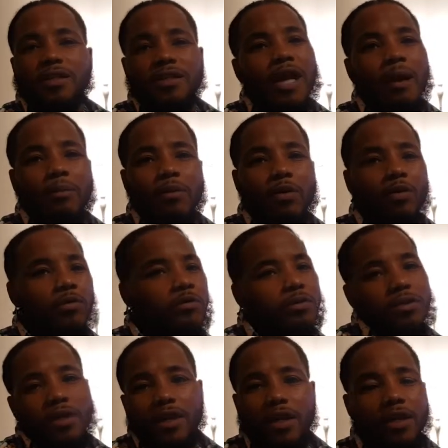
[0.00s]
topicals,
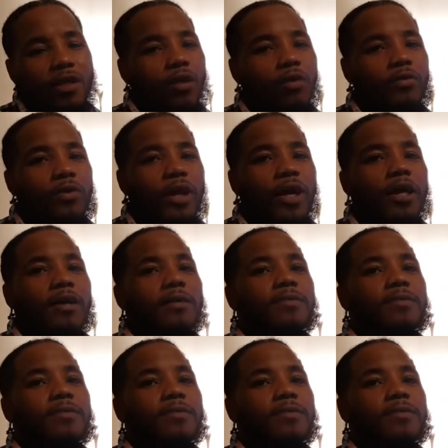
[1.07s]
the whole nine.